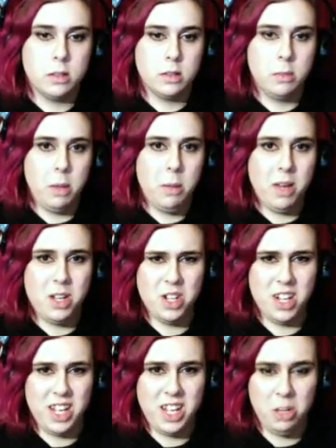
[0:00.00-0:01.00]
Maybe I should
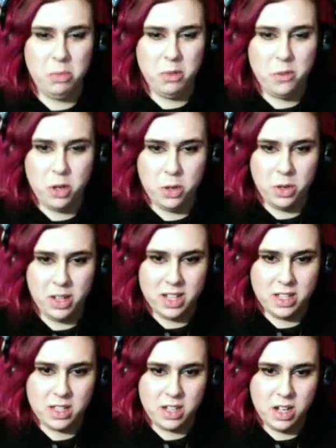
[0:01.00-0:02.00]
have healed before doing
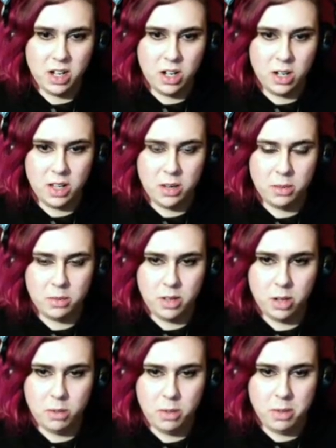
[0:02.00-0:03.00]
this. Oh, that,
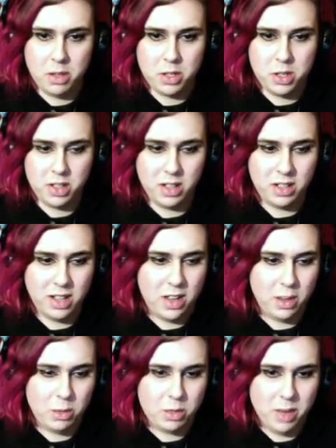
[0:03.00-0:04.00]
oh, maybe I should have done. Oh,
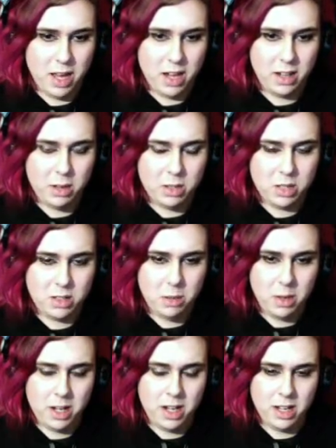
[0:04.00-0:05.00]
that was bad. That was a dumb
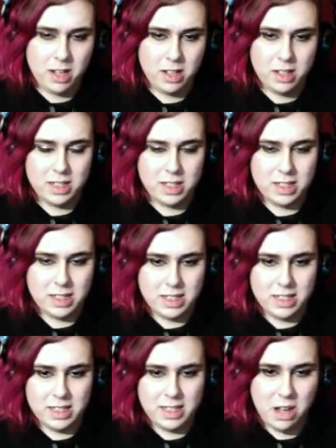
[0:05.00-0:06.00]
idea.
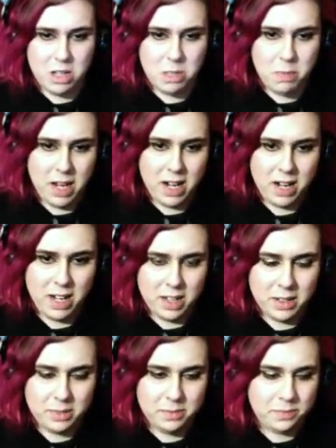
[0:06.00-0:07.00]
That was a bad
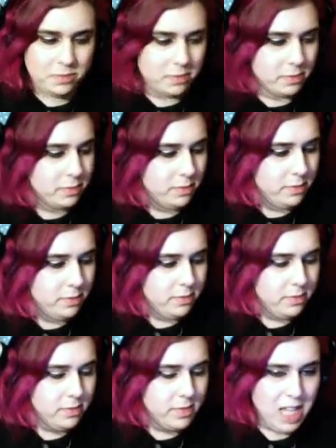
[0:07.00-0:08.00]
idea.
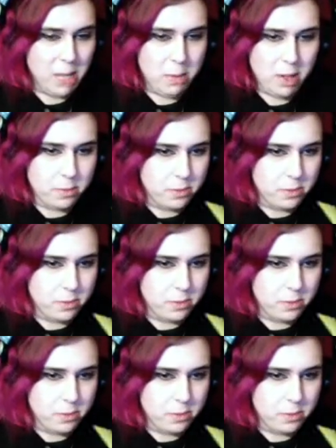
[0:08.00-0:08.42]
Damn it.